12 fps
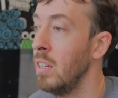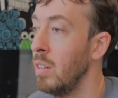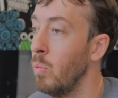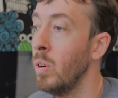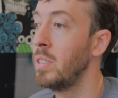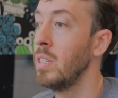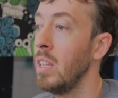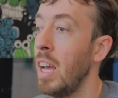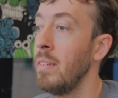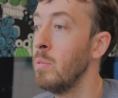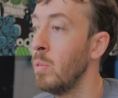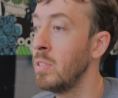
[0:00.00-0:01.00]
what's
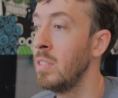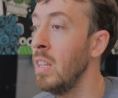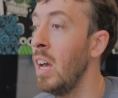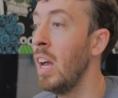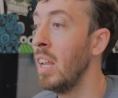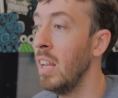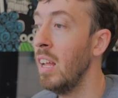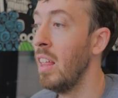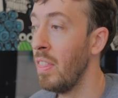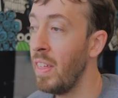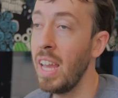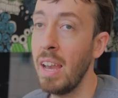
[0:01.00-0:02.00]
alive and what's not,
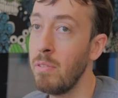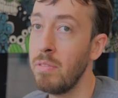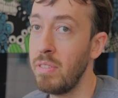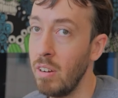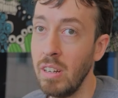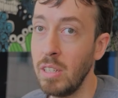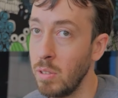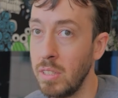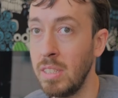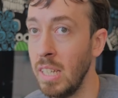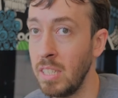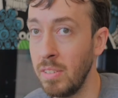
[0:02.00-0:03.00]
they have a very good
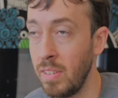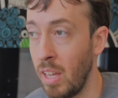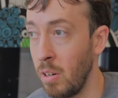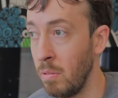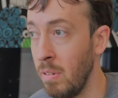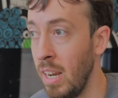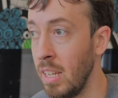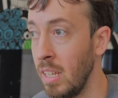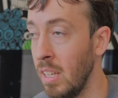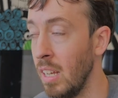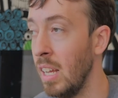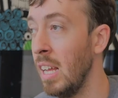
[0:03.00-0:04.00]
sense of that
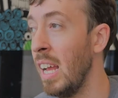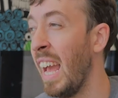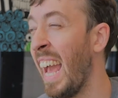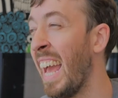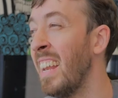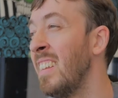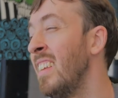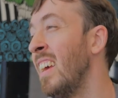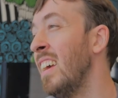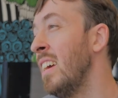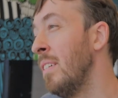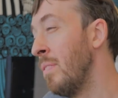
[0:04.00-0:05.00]
already. And
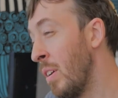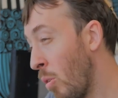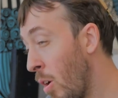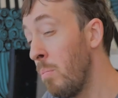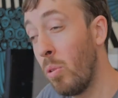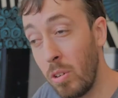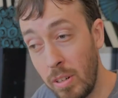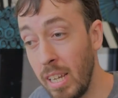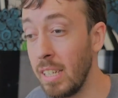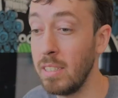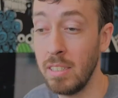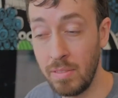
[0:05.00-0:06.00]
there are border
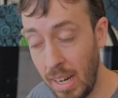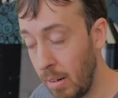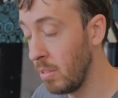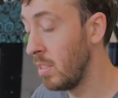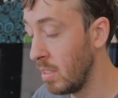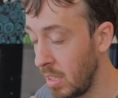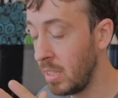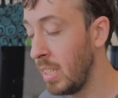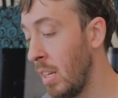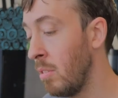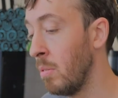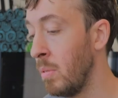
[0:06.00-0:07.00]
cases, viruses, et
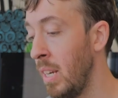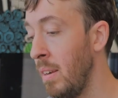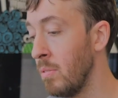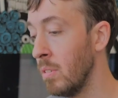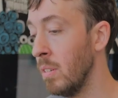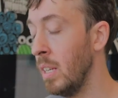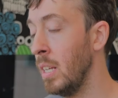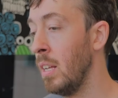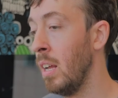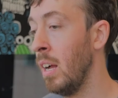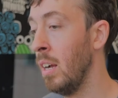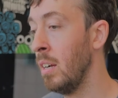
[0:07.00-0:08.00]
cetera, whatever.
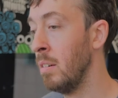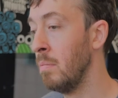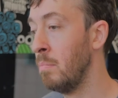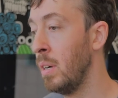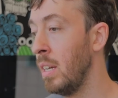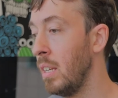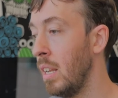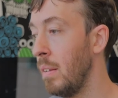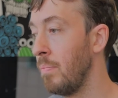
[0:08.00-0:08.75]
But